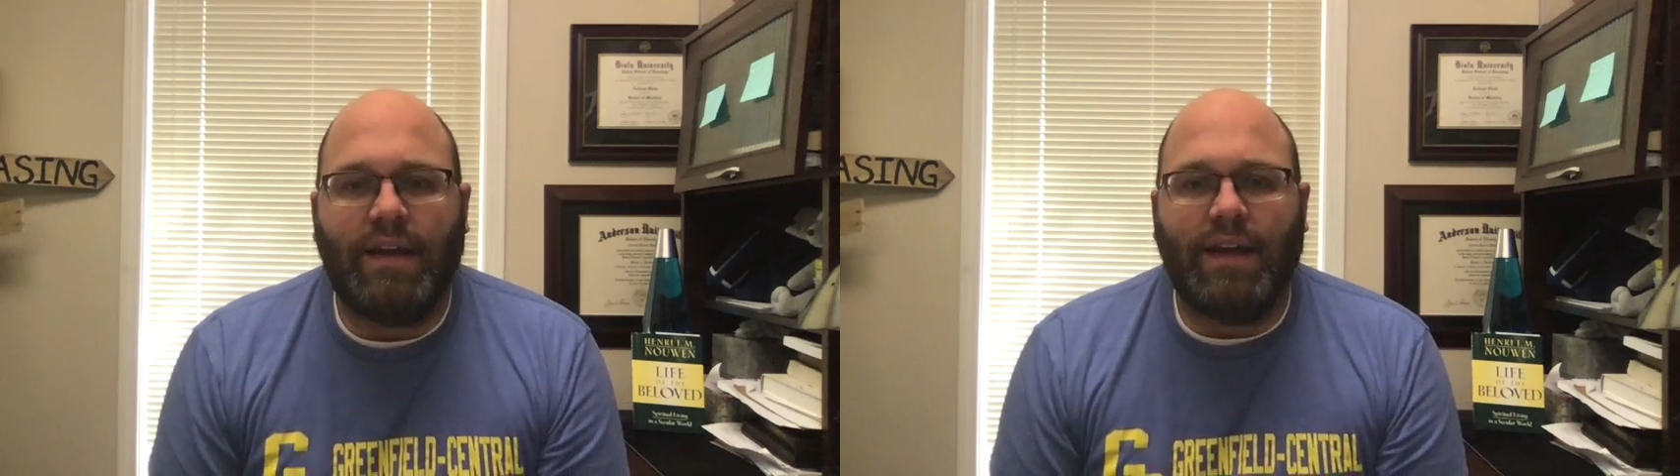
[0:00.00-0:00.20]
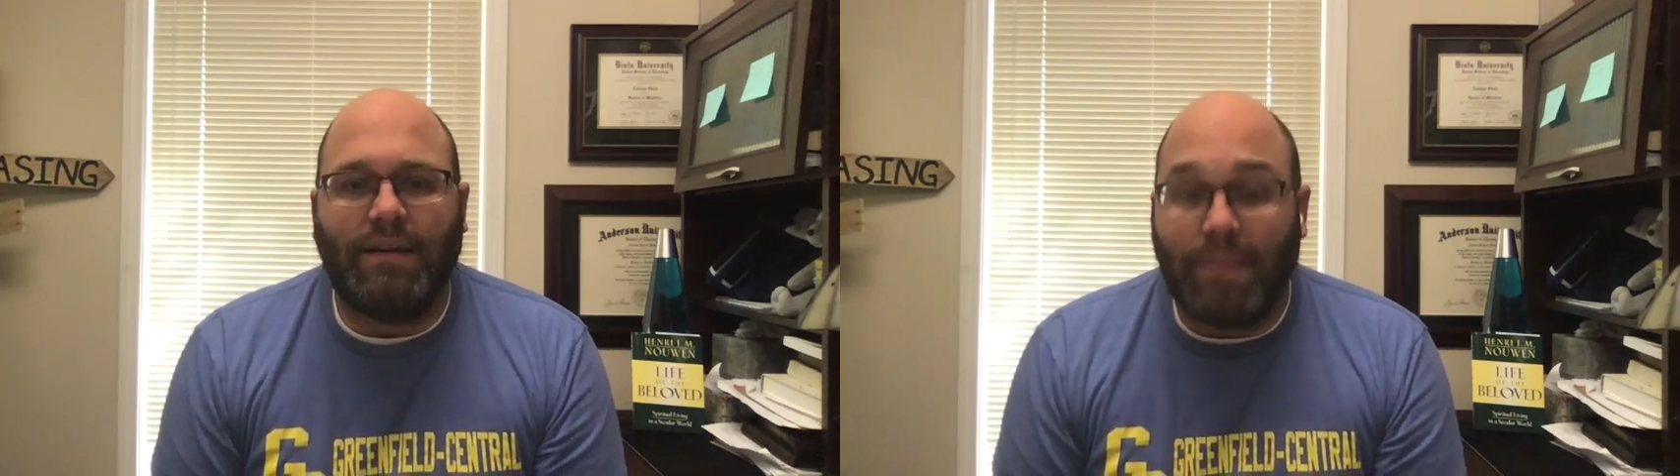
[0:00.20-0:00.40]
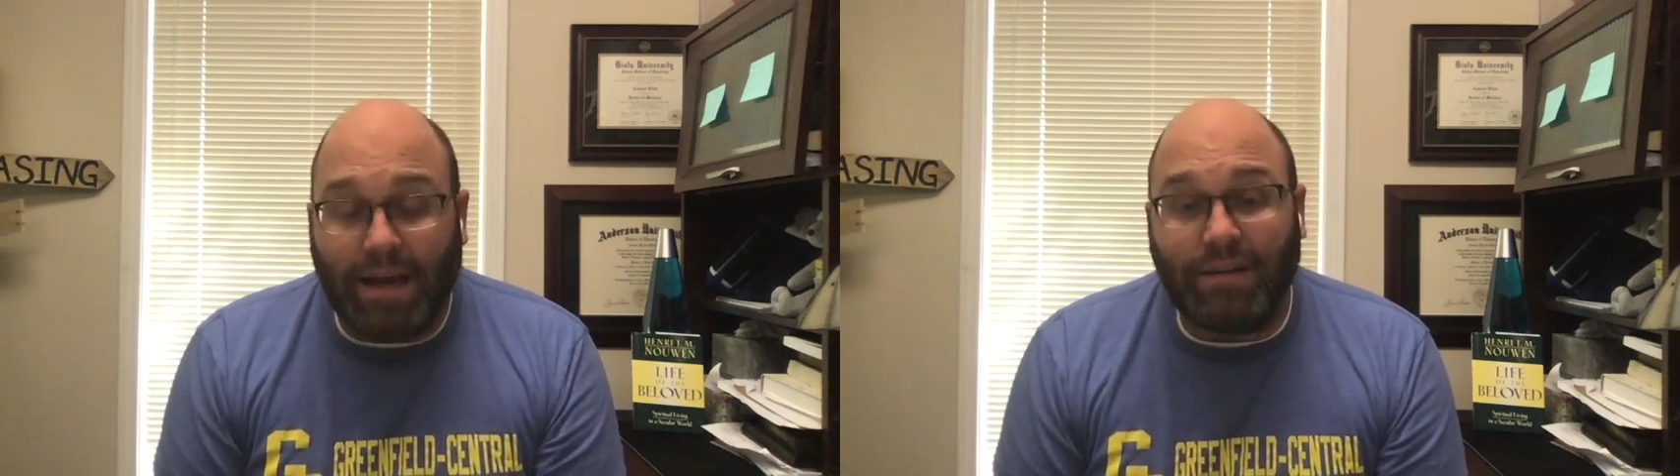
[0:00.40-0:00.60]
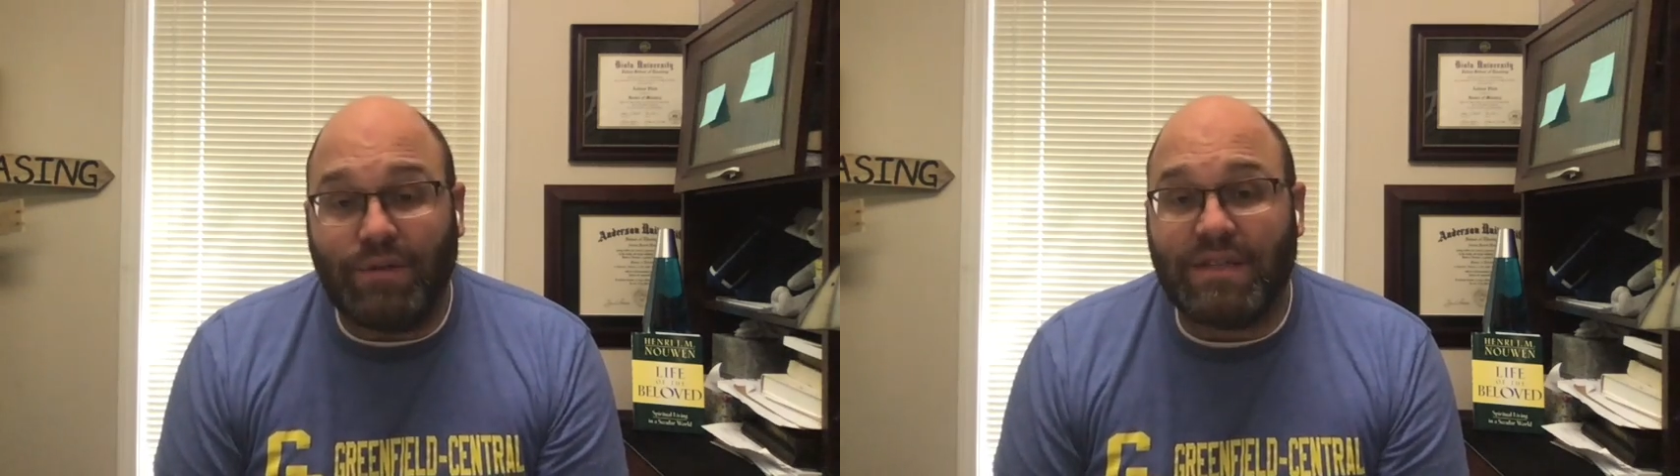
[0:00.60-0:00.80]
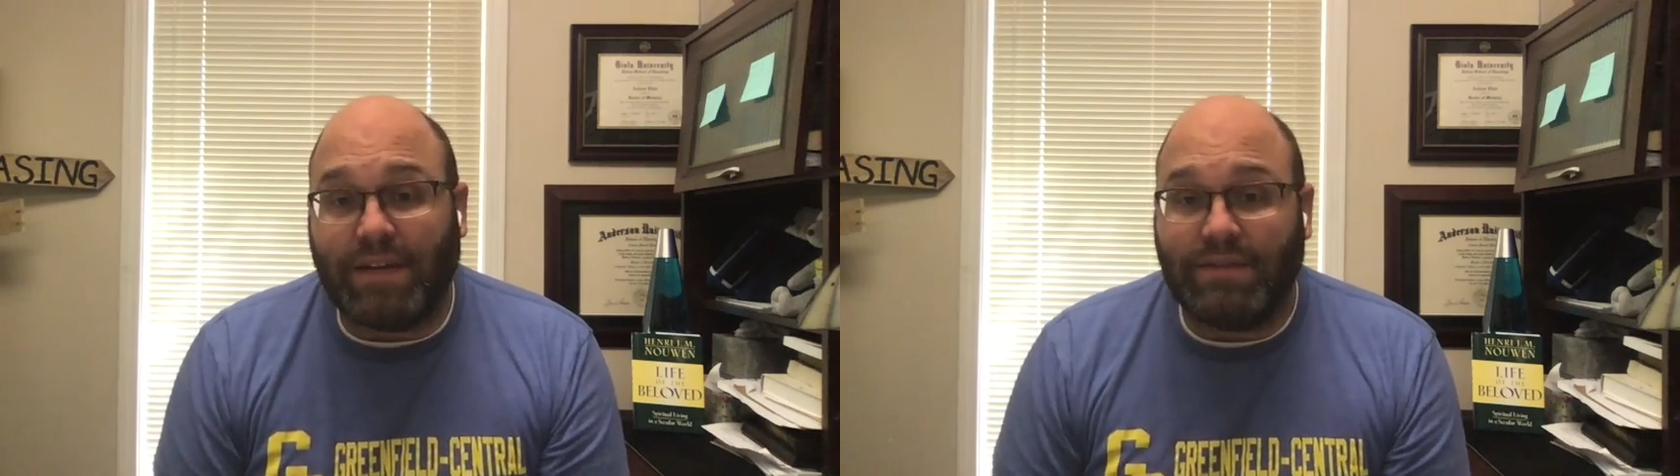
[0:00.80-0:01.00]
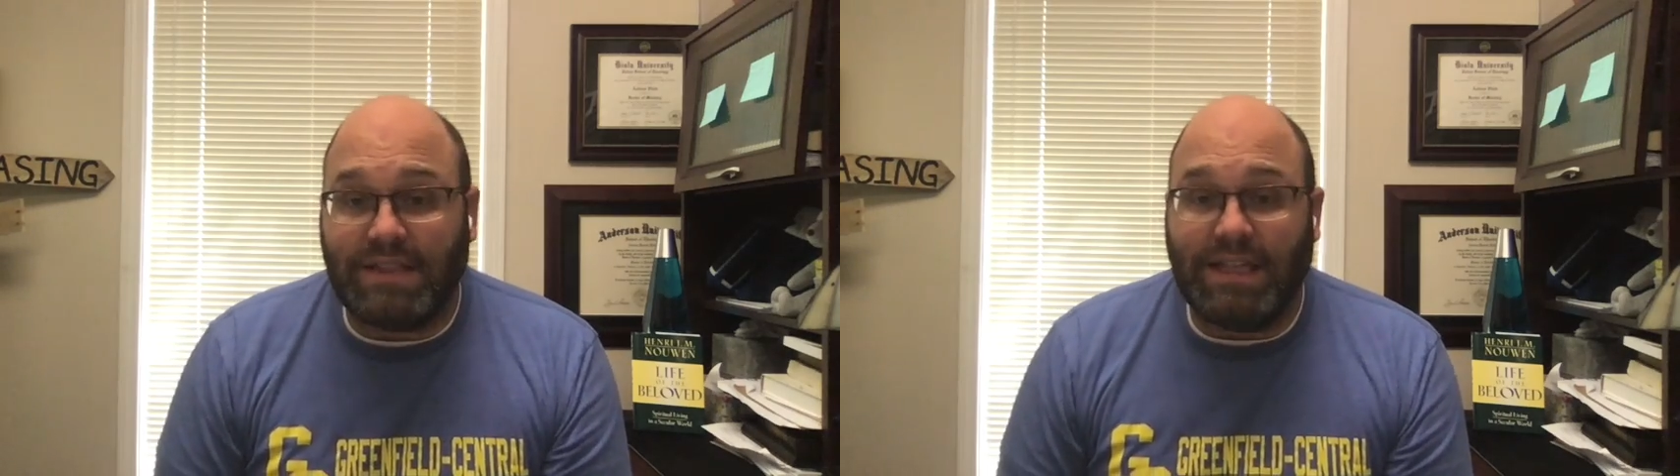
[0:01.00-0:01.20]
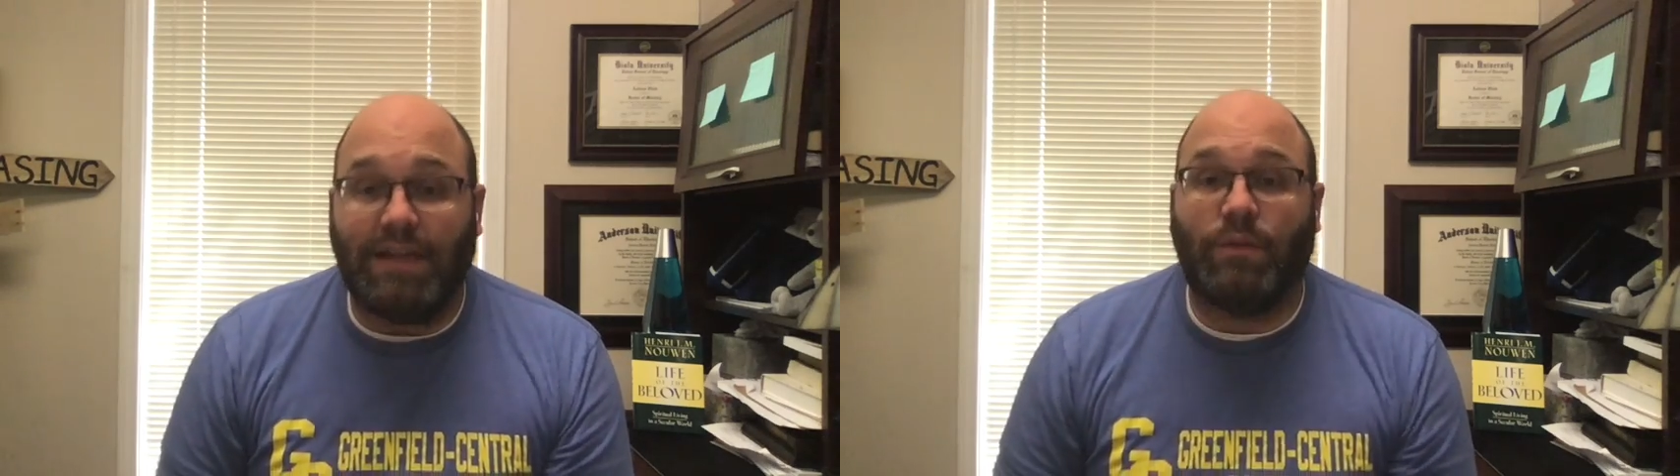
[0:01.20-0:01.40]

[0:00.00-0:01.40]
in Matthew 17,